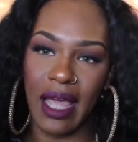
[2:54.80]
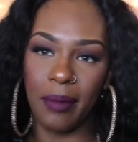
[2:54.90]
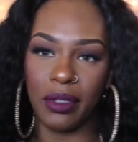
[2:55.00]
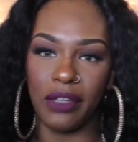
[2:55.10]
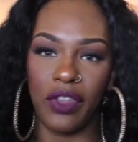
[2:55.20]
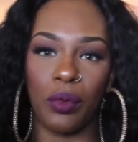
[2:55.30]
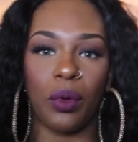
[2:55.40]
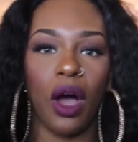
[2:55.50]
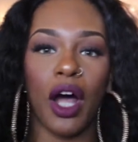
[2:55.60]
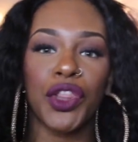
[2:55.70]
I believe they
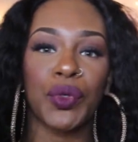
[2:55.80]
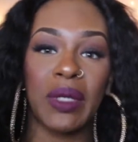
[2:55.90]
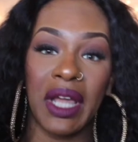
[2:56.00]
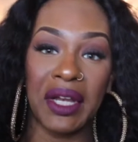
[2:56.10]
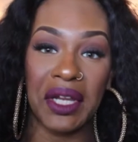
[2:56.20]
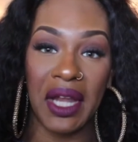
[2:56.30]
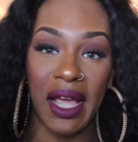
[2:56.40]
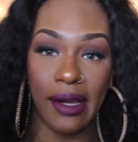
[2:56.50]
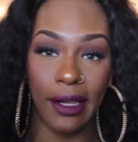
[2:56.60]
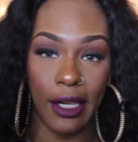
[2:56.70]
were all three
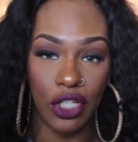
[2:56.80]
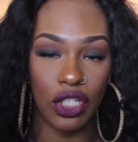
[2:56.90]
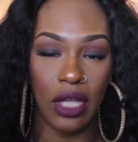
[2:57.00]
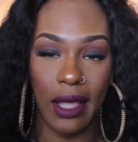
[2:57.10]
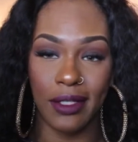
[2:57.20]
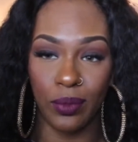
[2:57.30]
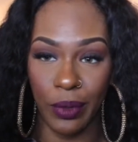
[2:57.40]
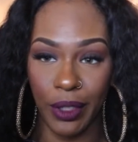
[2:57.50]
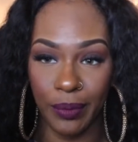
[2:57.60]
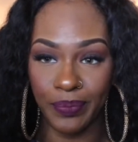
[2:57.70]
ninety-nine each as
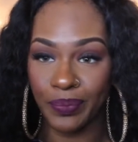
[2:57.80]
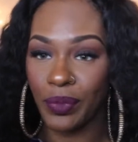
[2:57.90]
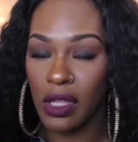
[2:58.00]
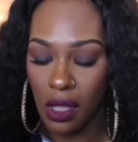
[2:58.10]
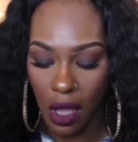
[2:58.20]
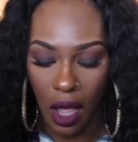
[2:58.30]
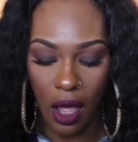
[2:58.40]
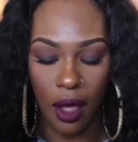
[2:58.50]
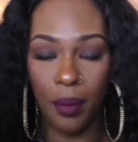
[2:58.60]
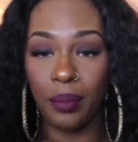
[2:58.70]
well.
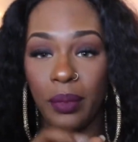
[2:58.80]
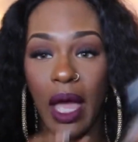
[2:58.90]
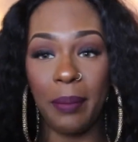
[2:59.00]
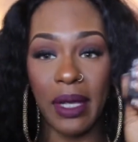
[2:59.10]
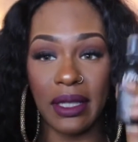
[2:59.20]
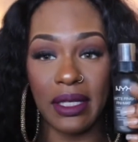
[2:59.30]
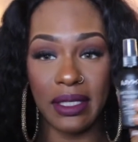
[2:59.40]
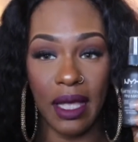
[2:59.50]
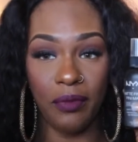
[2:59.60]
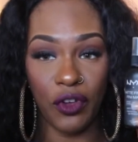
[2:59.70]
Um, I picked
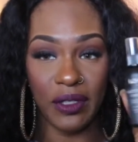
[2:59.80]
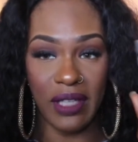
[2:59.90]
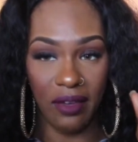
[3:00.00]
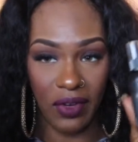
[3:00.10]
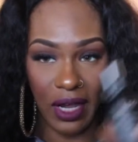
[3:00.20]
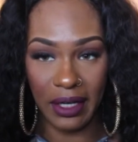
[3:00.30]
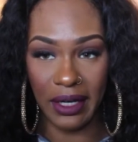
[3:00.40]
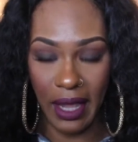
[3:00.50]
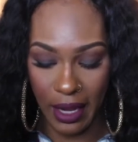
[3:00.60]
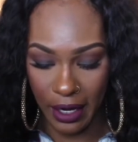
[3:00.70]
this up for seven
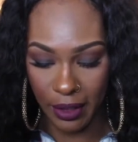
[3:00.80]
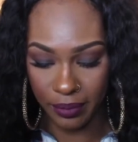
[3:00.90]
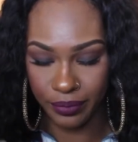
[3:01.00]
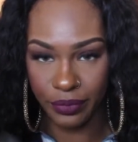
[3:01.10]
ninety-nine.